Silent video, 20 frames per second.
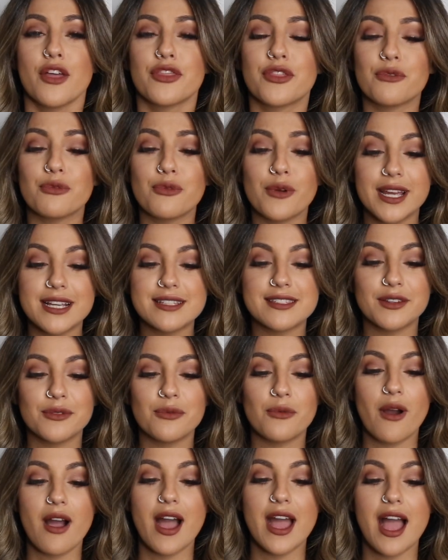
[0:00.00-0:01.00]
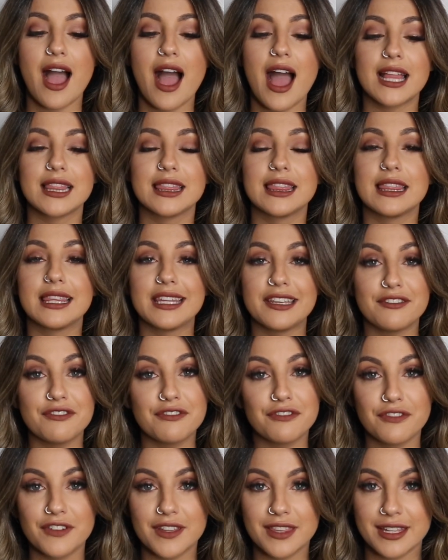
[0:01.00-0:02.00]
The reason why I
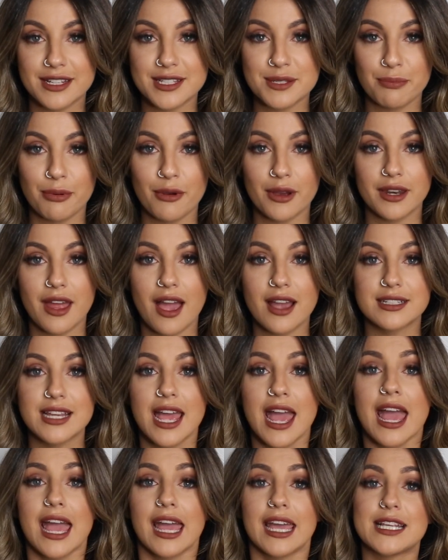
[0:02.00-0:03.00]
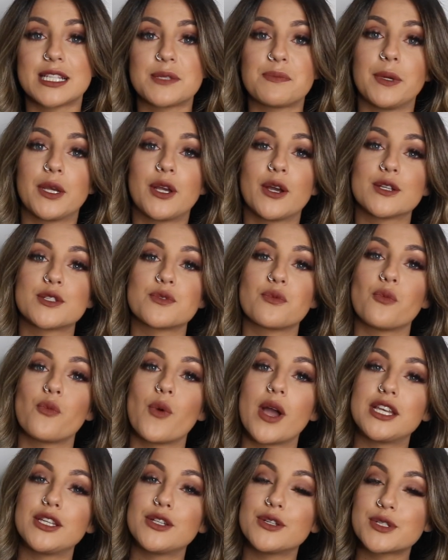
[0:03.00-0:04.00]
live for this product is because
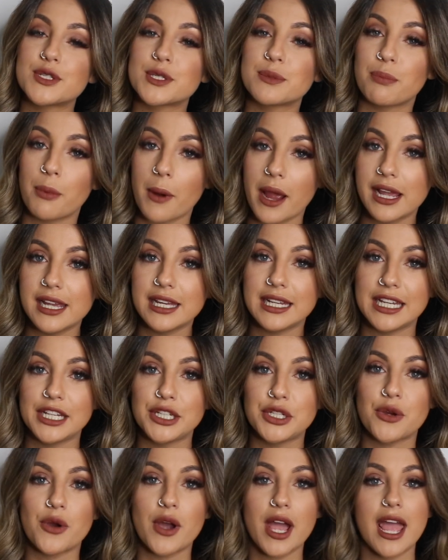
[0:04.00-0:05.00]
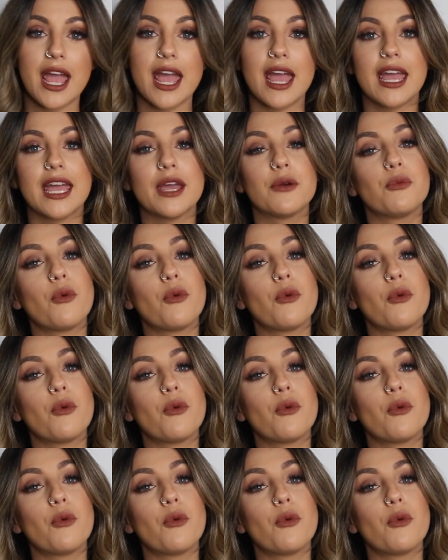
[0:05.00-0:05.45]
when you spray it in your hair,